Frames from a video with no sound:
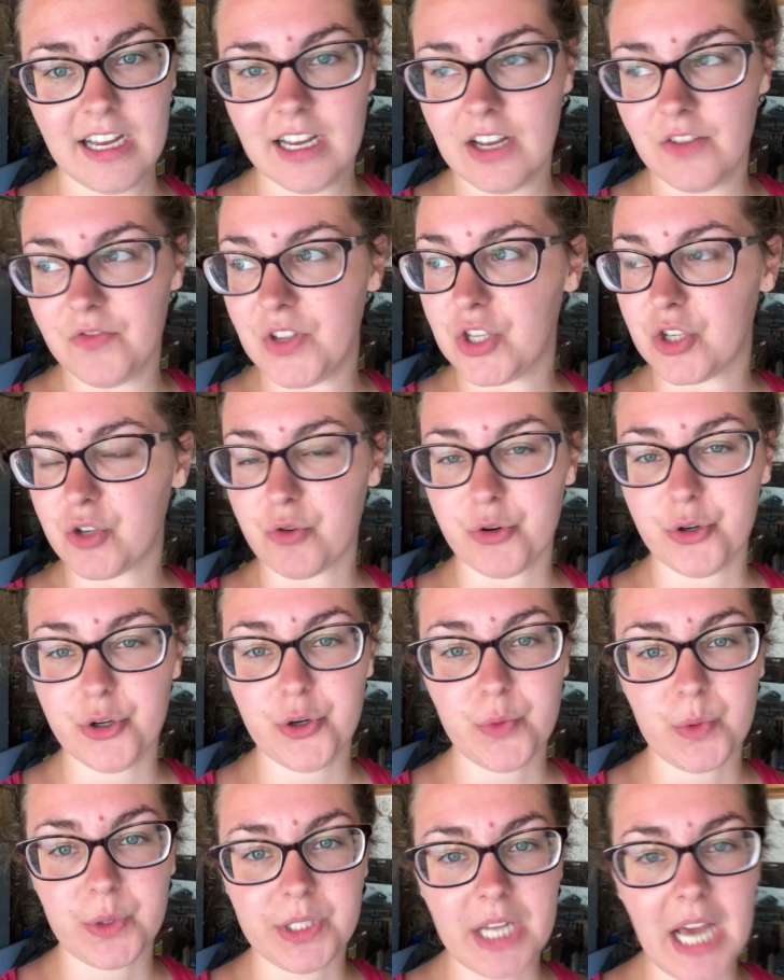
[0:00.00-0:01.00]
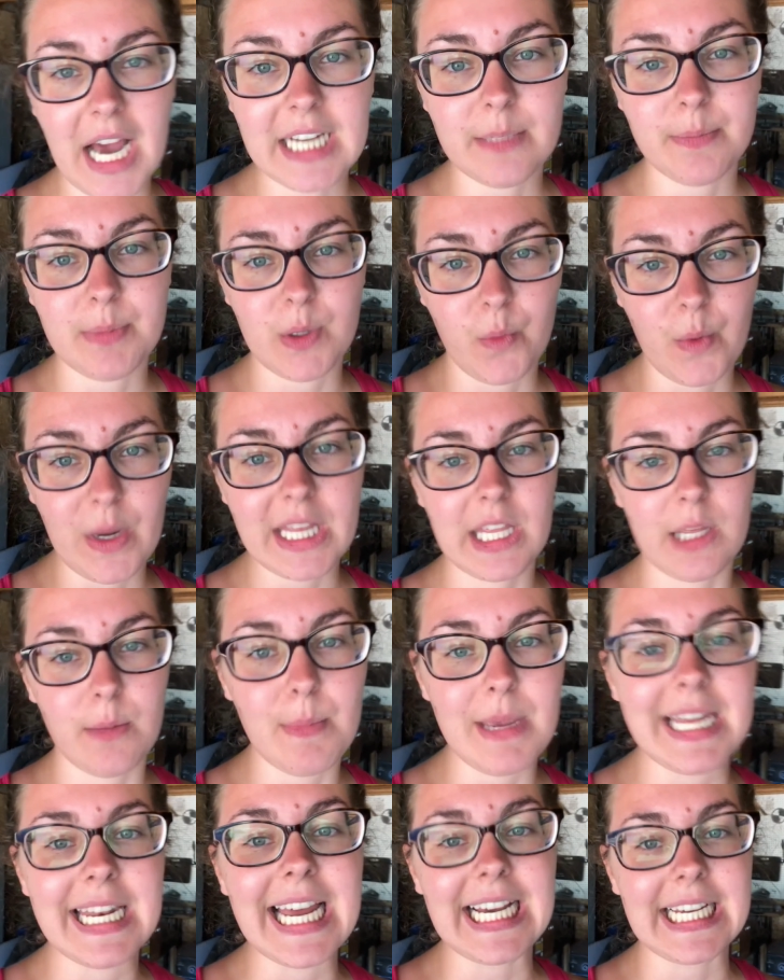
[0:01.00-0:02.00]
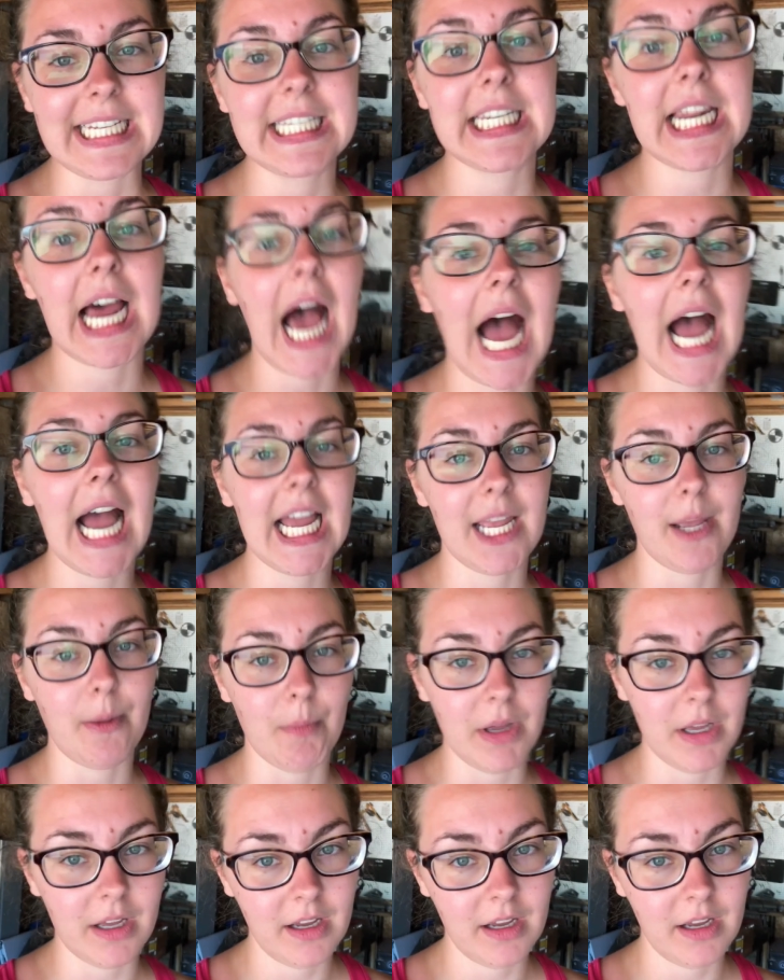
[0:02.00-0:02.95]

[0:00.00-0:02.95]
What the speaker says: this crew will not be with me next time.